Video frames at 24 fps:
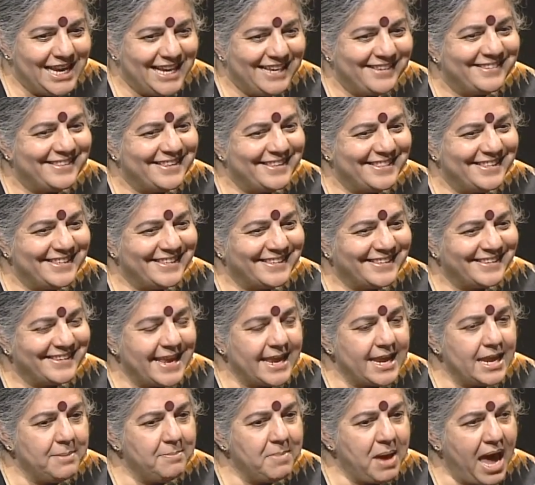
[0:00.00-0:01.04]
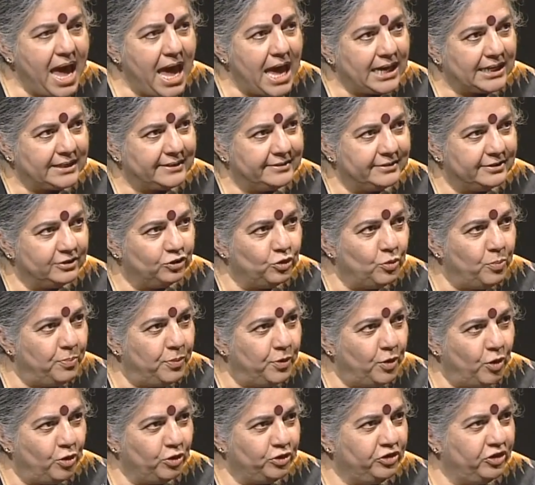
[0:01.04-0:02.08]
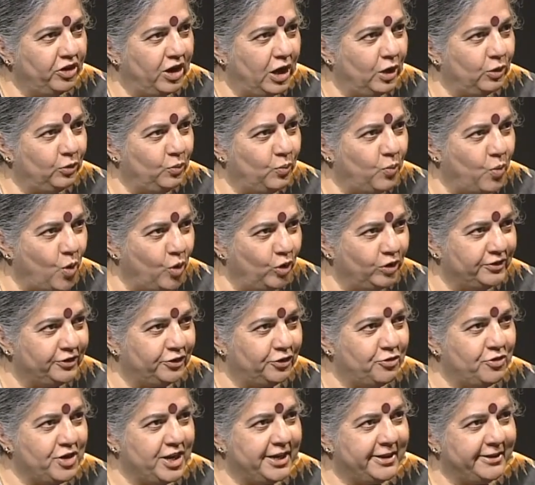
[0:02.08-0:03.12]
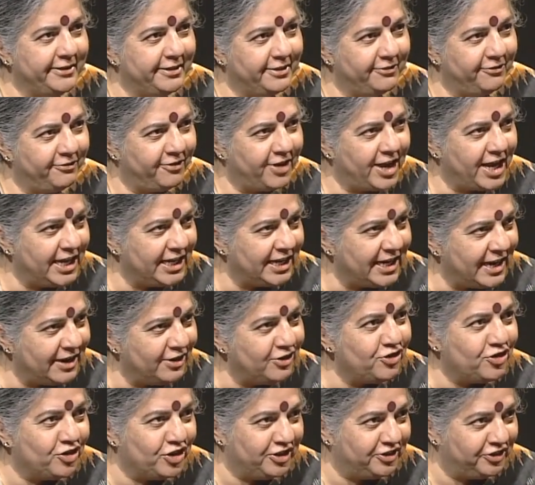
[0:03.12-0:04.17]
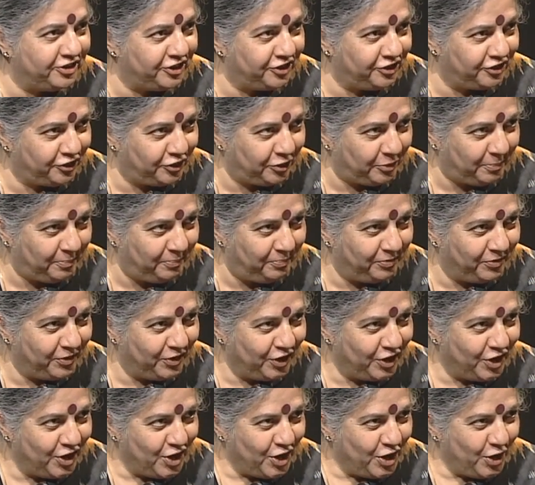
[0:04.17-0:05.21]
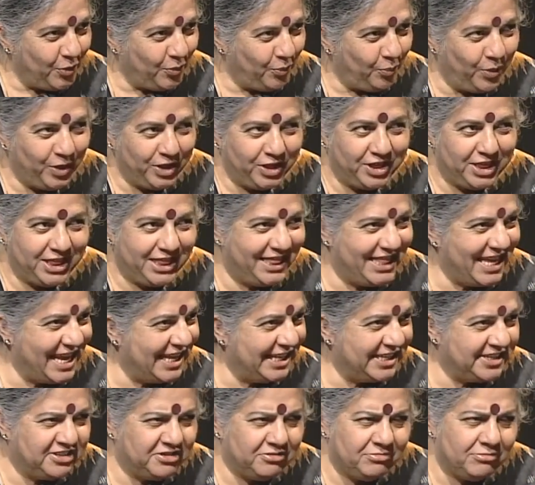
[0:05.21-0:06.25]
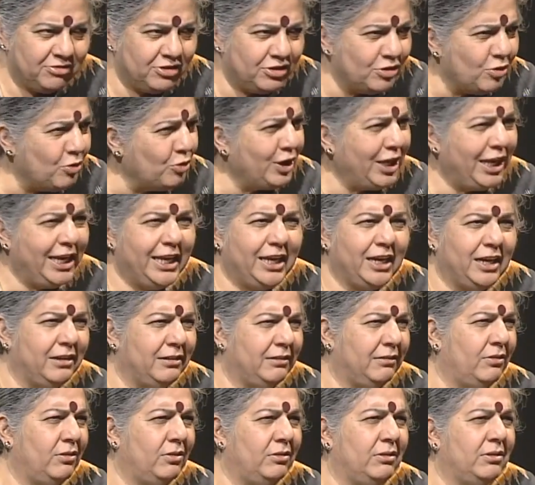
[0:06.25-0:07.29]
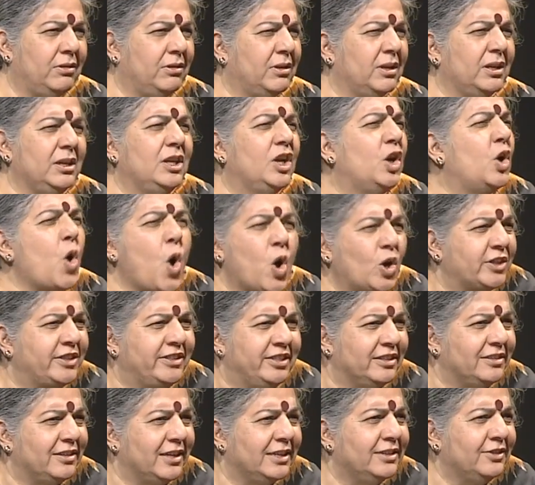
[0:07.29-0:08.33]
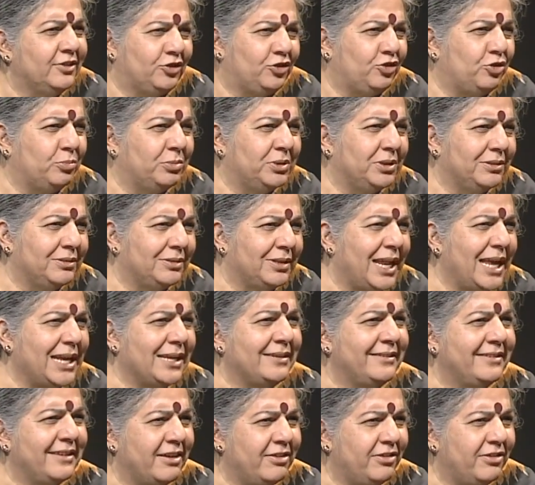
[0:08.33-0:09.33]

is that the same actors who brought down Wall Street and the financial system with their totally concocted instruments like